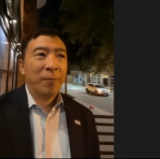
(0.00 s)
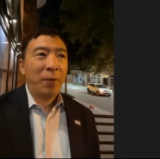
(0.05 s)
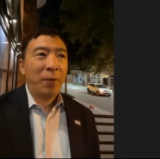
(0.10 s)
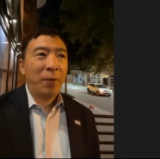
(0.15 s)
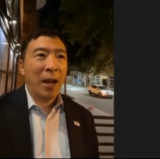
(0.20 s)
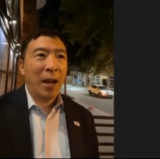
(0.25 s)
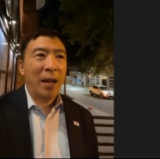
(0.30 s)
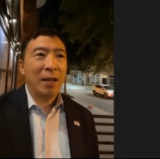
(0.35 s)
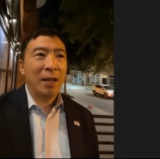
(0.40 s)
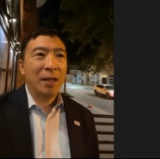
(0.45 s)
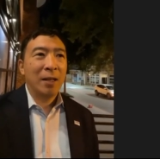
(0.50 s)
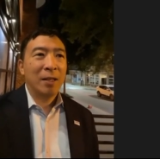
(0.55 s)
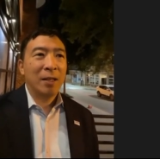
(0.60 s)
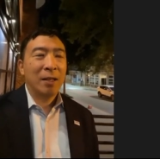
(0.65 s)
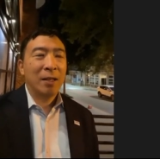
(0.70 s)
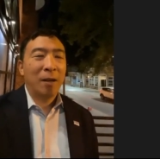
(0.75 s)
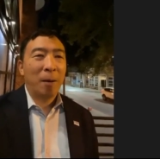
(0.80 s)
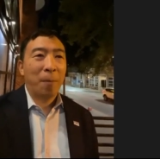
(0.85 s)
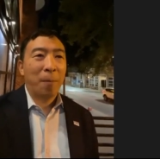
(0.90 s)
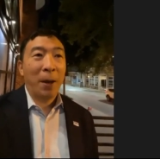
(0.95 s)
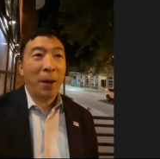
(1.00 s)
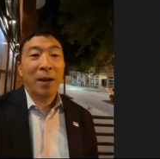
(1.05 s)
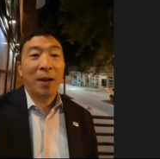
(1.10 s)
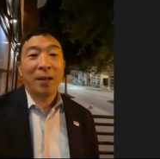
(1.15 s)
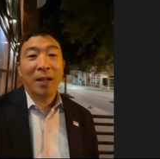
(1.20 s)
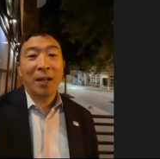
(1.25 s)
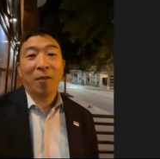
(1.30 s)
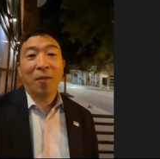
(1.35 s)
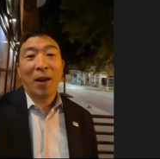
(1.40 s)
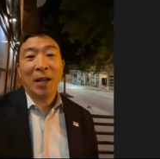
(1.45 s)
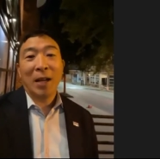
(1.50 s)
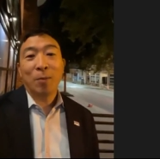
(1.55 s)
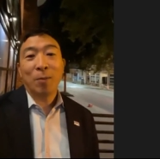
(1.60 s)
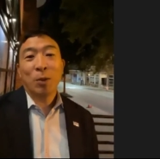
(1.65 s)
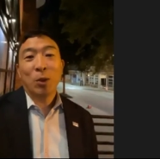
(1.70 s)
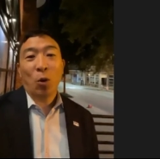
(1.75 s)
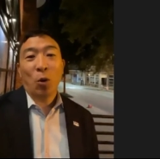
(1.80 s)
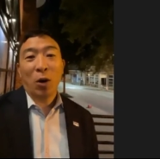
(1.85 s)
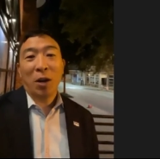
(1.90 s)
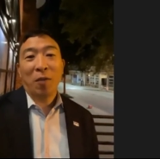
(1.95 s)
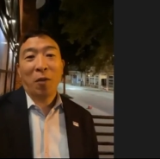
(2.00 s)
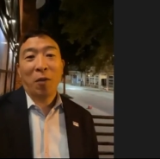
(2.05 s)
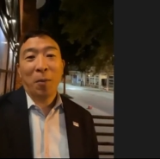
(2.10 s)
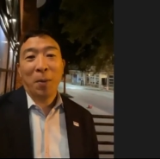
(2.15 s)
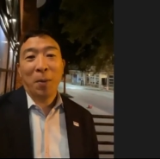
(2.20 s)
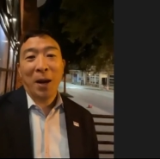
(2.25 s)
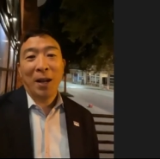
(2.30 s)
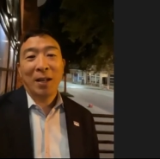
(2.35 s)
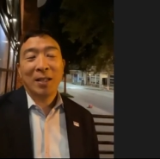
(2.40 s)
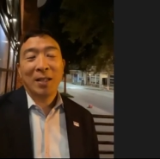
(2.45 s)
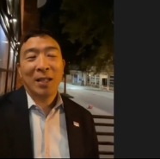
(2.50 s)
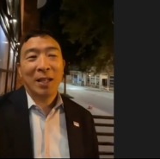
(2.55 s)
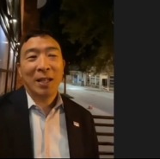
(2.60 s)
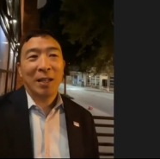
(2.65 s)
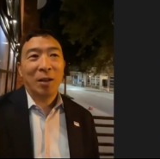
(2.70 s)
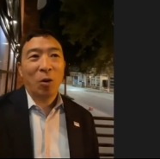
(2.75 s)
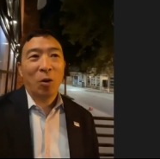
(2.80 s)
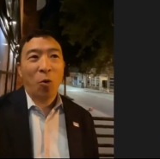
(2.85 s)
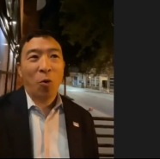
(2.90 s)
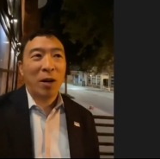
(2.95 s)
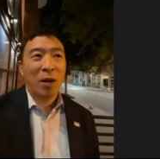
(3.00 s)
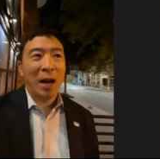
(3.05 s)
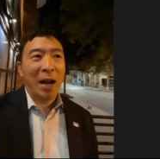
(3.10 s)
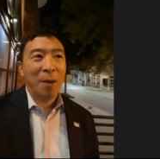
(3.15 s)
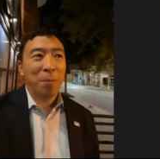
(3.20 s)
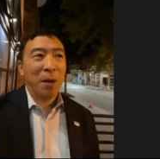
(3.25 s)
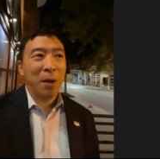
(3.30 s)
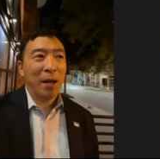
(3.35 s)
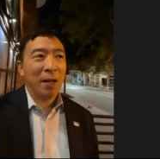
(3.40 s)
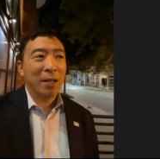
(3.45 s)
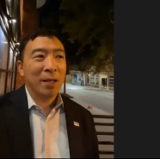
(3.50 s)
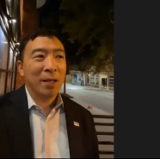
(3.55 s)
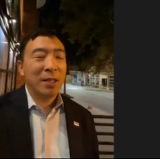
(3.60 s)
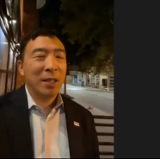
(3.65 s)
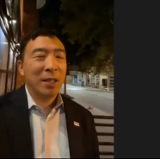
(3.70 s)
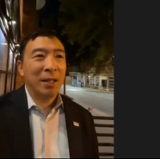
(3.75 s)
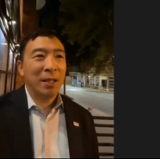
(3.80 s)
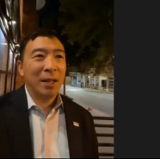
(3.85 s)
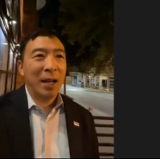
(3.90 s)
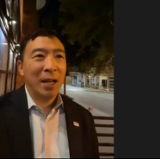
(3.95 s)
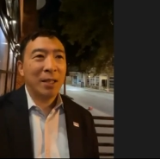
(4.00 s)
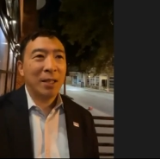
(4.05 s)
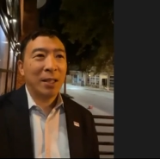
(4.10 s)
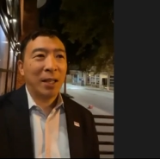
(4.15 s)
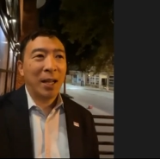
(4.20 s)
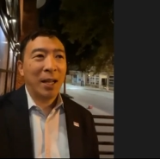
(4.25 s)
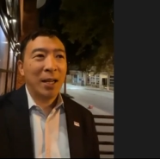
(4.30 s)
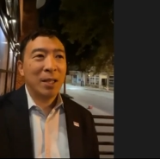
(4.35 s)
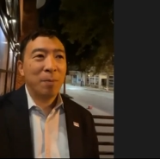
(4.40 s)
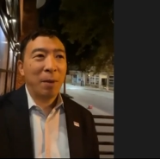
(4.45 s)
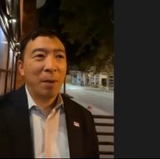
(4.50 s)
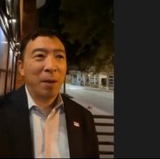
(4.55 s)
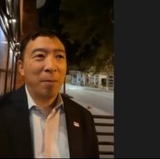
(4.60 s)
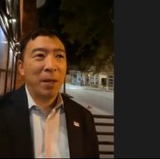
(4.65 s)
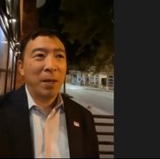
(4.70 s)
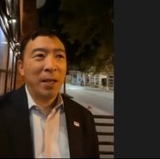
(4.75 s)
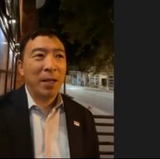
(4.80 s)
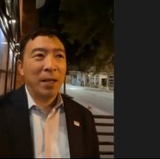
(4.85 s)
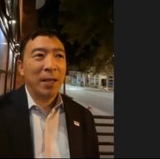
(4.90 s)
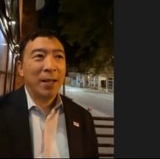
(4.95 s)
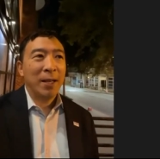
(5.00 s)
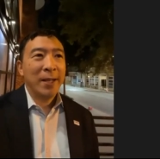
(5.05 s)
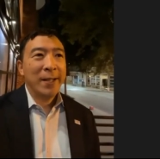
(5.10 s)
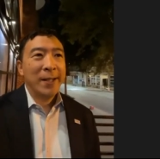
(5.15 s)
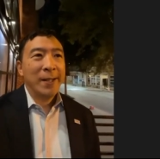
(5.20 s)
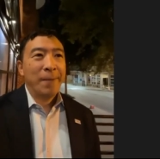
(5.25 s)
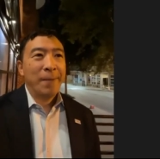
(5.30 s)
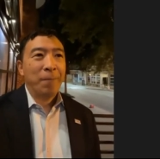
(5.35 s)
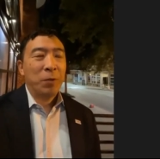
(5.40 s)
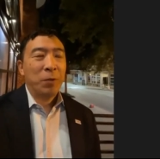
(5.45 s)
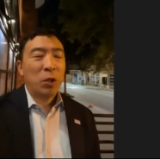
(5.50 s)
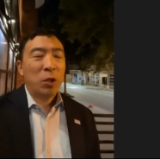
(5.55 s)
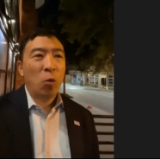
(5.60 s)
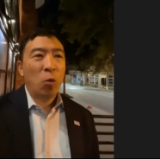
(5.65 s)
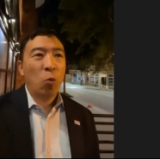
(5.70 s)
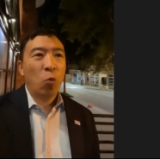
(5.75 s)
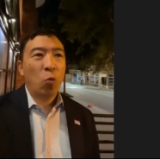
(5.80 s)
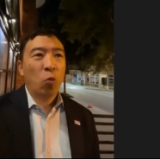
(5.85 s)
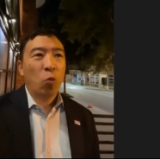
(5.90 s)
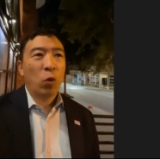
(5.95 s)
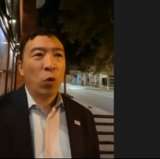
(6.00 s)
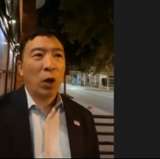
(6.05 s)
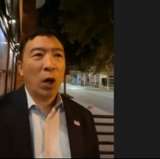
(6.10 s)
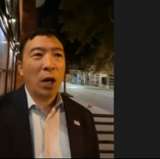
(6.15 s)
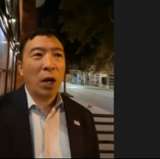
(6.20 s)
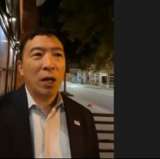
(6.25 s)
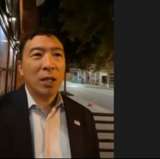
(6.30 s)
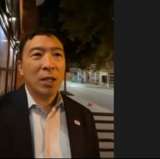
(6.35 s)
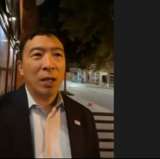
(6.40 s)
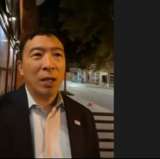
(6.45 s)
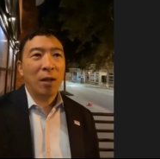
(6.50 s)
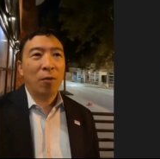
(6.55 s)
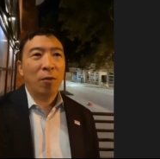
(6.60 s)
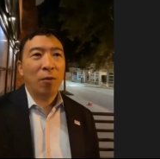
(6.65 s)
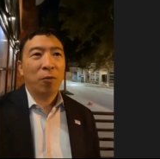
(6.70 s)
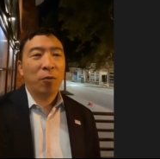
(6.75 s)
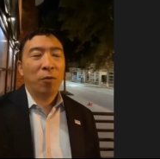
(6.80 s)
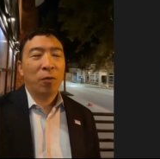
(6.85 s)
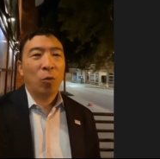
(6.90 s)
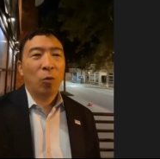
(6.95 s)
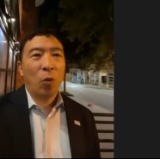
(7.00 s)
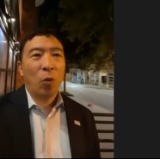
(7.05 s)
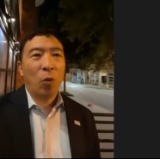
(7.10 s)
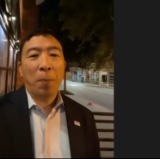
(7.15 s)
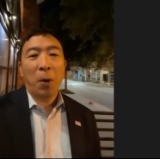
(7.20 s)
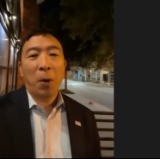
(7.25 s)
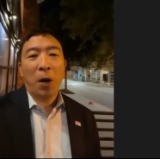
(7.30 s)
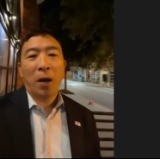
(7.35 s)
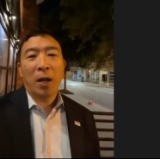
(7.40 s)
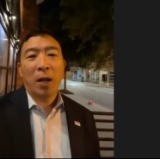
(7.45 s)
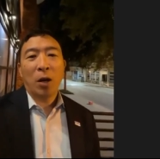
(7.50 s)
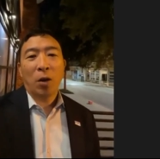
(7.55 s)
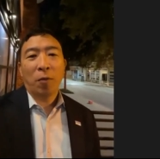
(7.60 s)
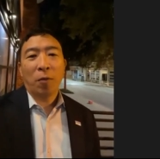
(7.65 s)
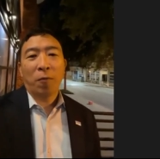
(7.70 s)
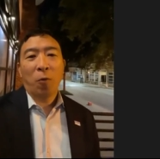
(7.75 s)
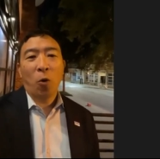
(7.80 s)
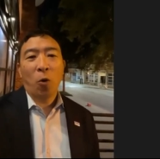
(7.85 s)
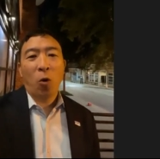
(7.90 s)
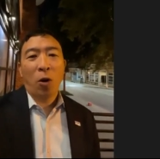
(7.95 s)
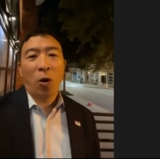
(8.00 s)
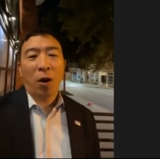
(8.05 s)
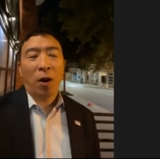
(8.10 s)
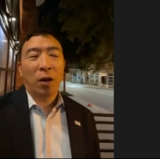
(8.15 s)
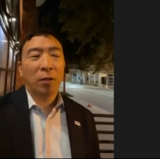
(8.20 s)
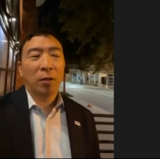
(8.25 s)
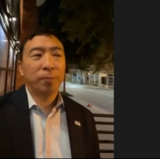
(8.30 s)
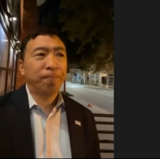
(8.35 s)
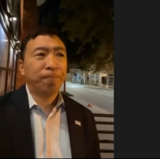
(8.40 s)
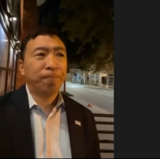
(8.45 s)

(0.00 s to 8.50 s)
and apparently the vast majority of our policy, or not policy, as the case may be. So regardless of what party you're for,